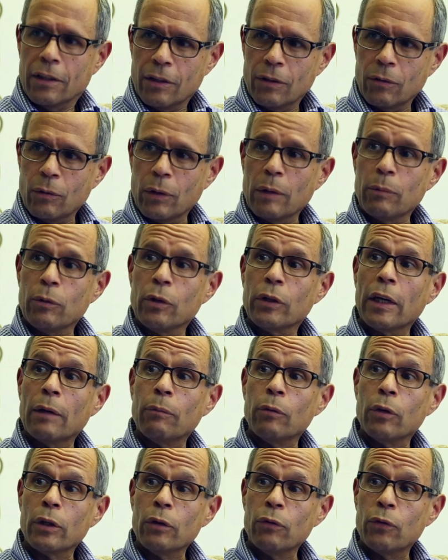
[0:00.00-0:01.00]
Well,
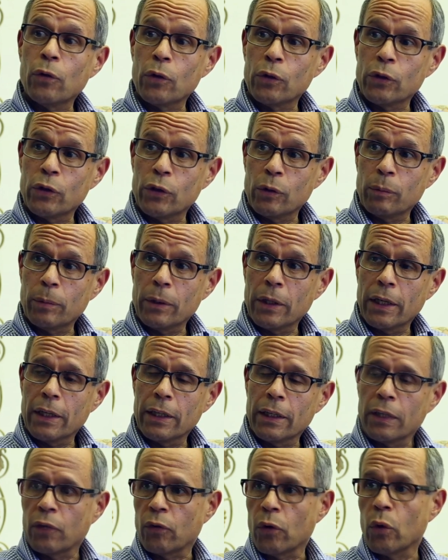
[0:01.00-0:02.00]
I'm looking forward to the
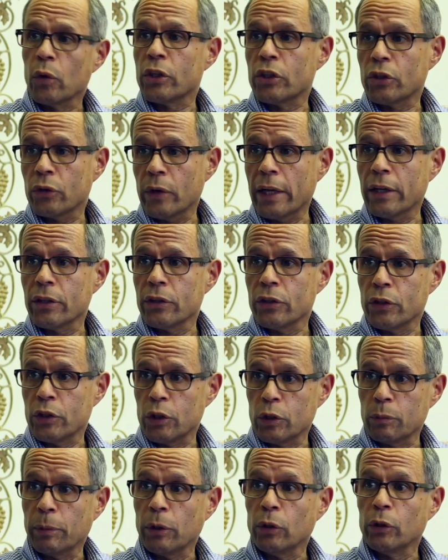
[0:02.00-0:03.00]
plan. Focus Strategies
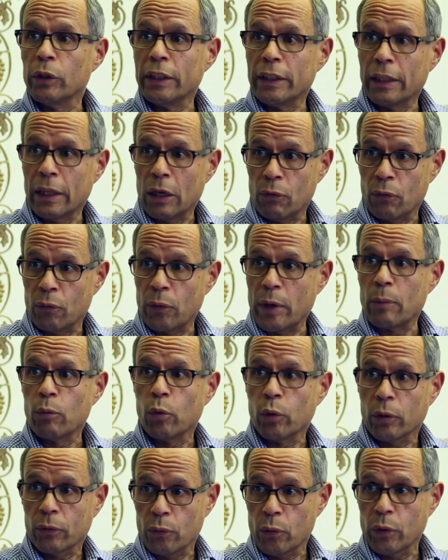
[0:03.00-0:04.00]
is building a
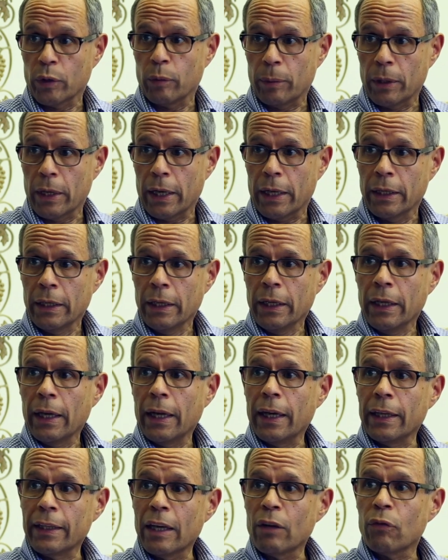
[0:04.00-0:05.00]
framework for the plan,
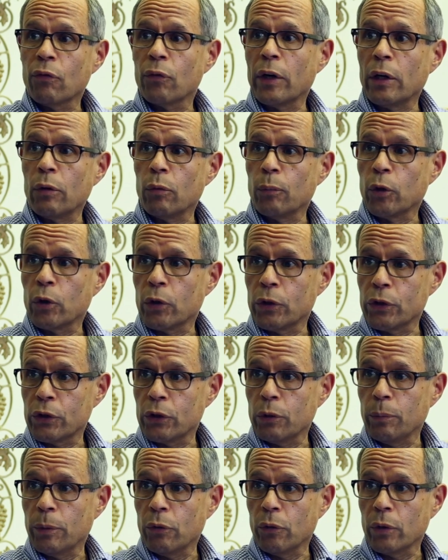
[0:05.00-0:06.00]
and that framework is
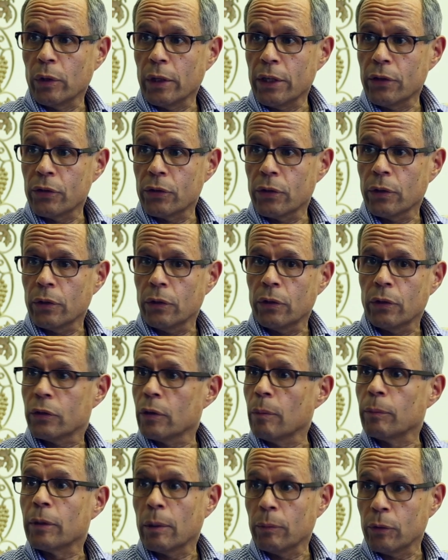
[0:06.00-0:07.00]
to be released
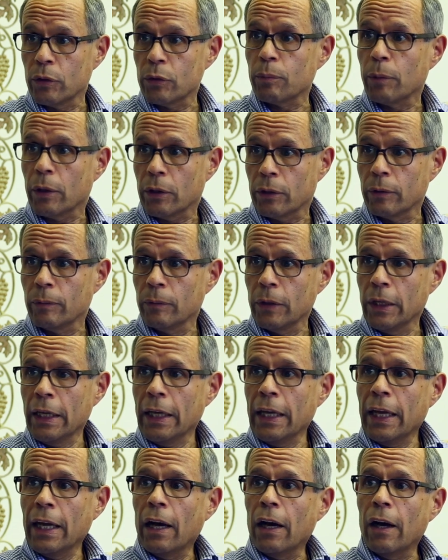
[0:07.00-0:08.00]
sometime this month.
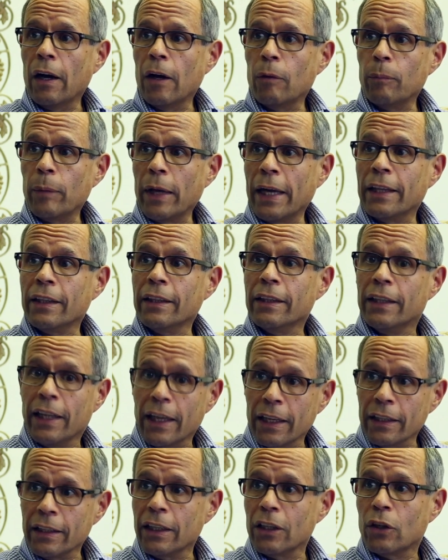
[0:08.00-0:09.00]
And
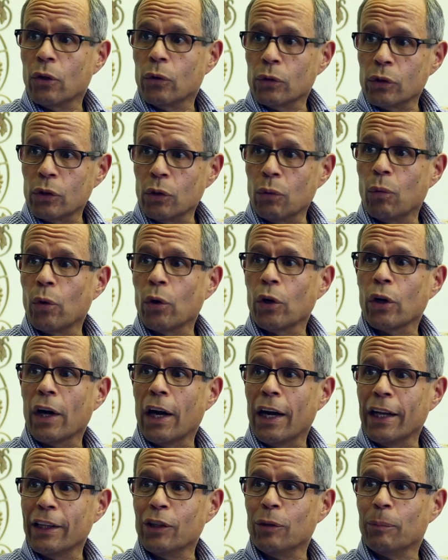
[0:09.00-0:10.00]
then they're going to work
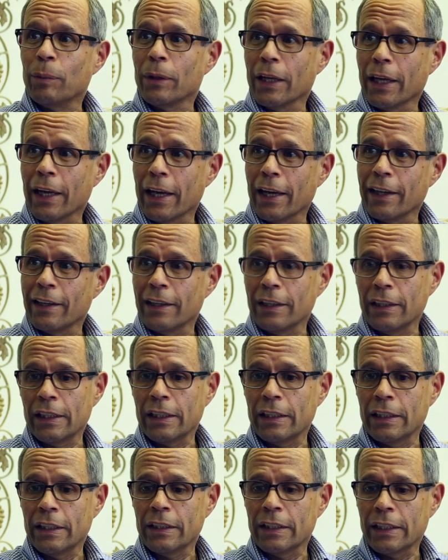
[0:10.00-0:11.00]
on the plan.
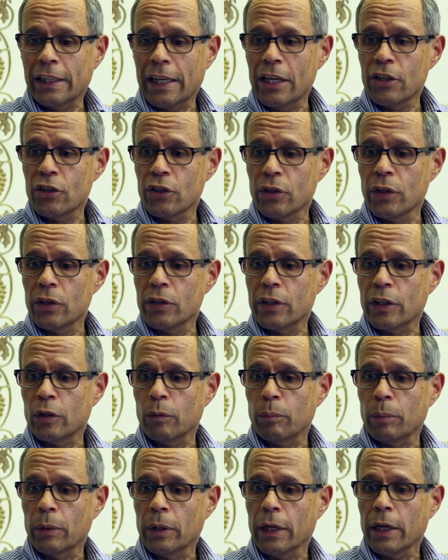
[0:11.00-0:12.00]
The indication is that the
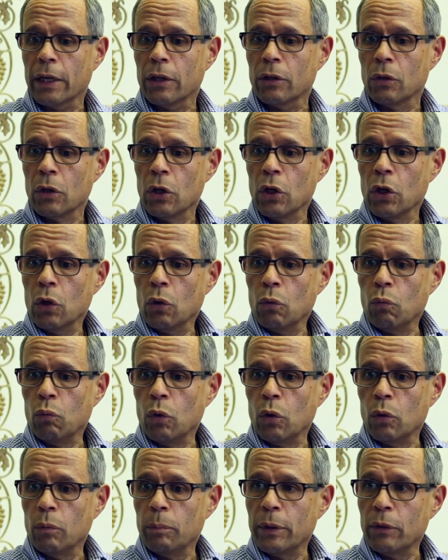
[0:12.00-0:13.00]
plan
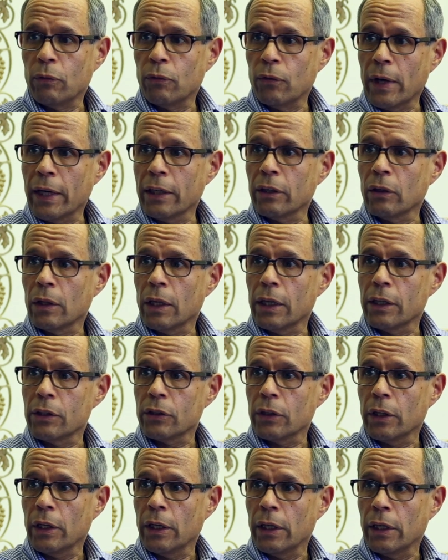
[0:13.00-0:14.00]
will be
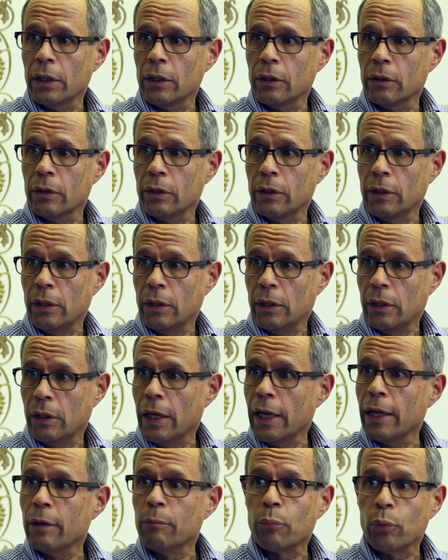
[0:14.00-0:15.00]
finalized and
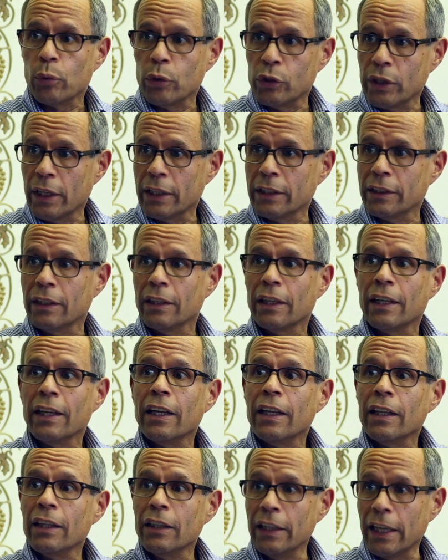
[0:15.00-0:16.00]
then presented
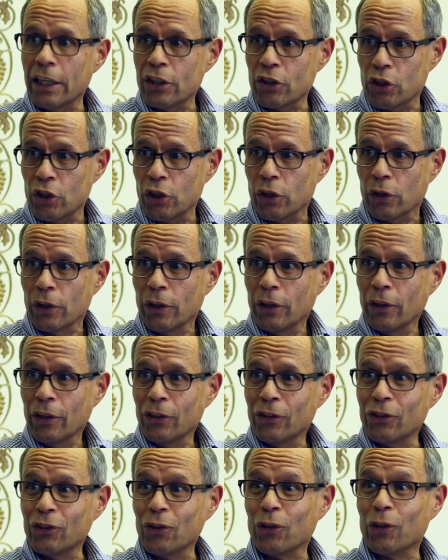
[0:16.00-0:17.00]
next year.
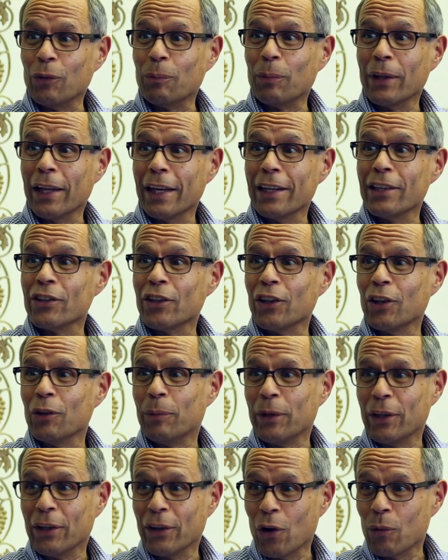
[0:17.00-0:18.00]
So the plan is going to
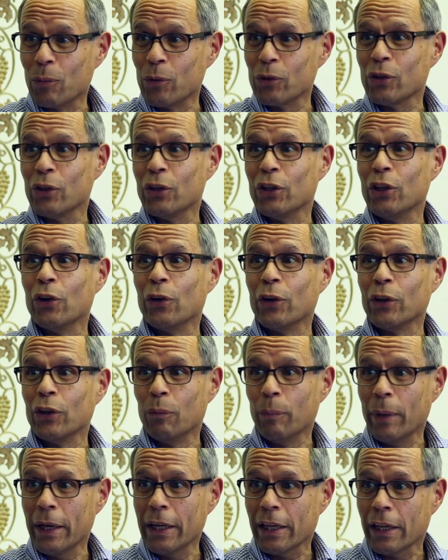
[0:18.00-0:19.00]
be almost a year in the
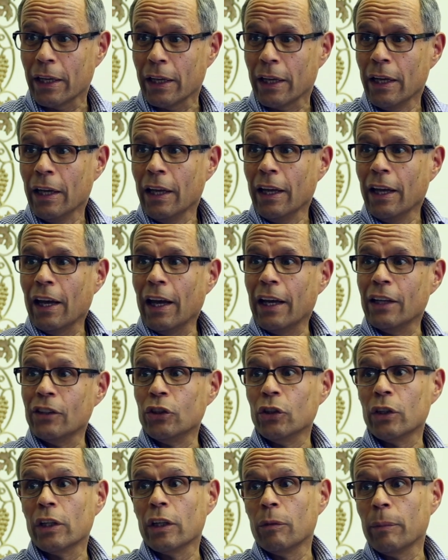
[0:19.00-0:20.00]
making, as
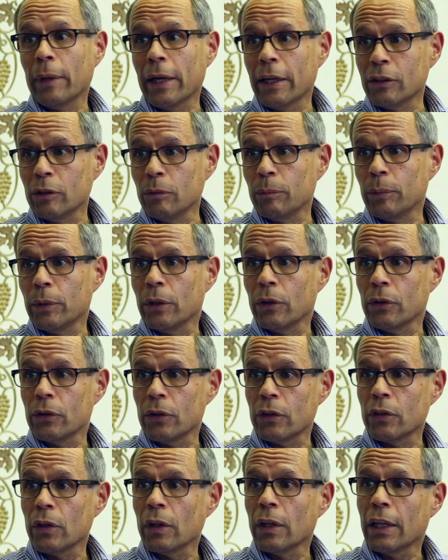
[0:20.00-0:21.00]
you can imagine, because
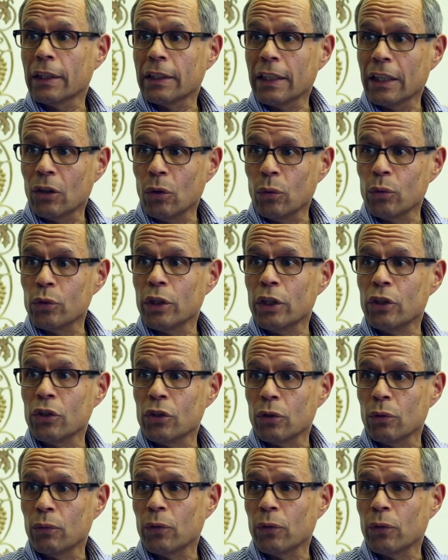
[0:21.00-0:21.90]
there's a lot that goes into.